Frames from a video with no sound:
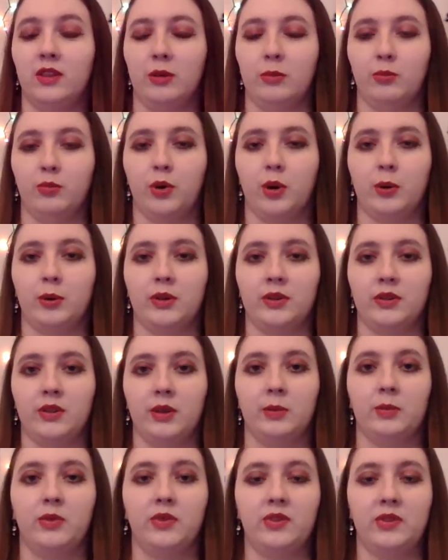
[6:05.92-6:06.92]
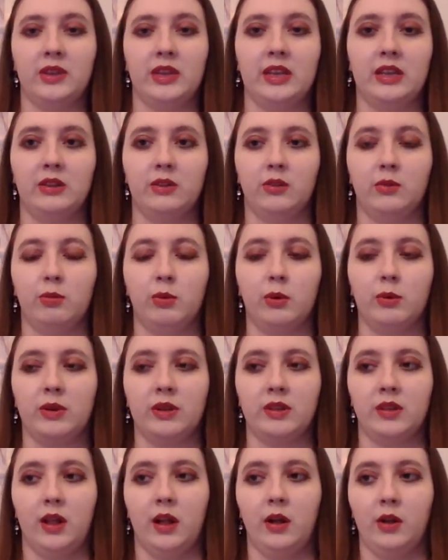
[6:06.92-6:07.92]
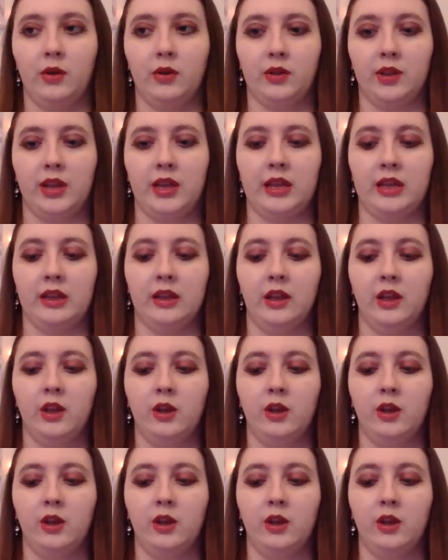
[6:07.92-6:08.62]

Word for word: and probably some scenes where we thought, okay,